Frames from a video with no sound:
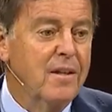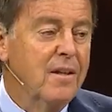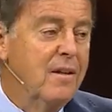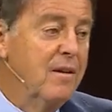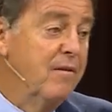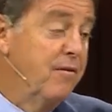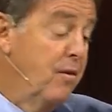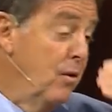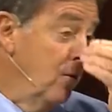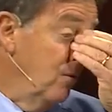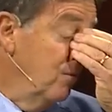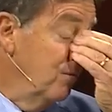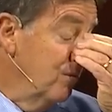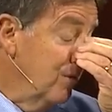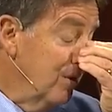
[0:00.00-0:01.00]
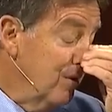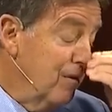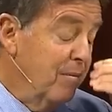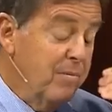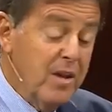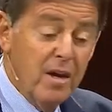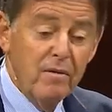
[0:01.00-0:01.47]
If you uh,
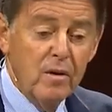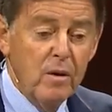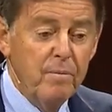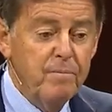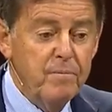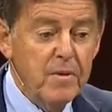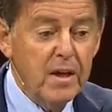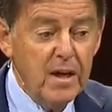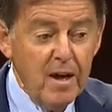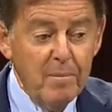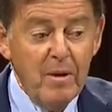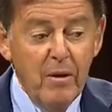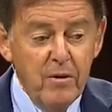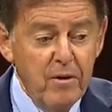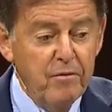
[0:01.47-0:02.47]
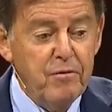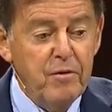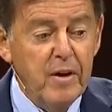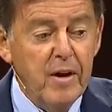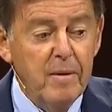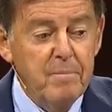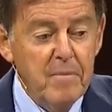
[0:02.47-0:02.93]
ever come out of
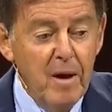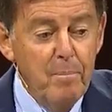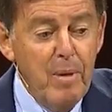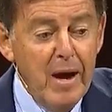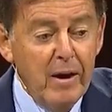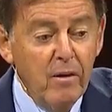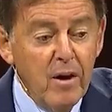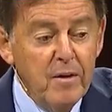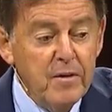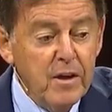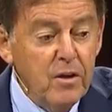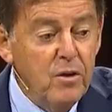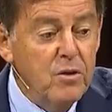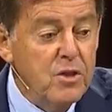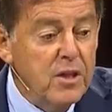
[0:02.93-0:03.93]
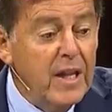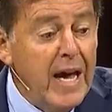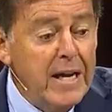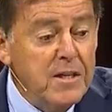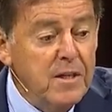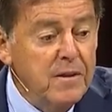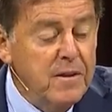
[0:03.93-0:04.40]
uh, a background that used
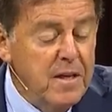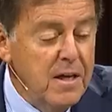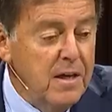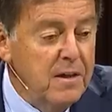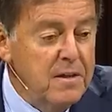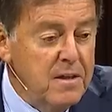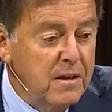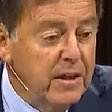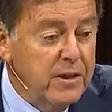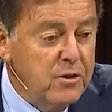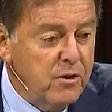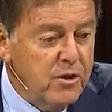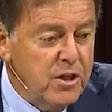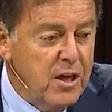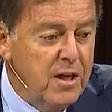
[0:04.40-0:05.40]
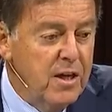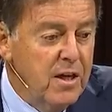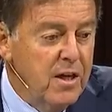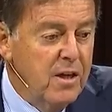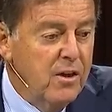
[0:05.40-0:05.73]
Latin in liturgy,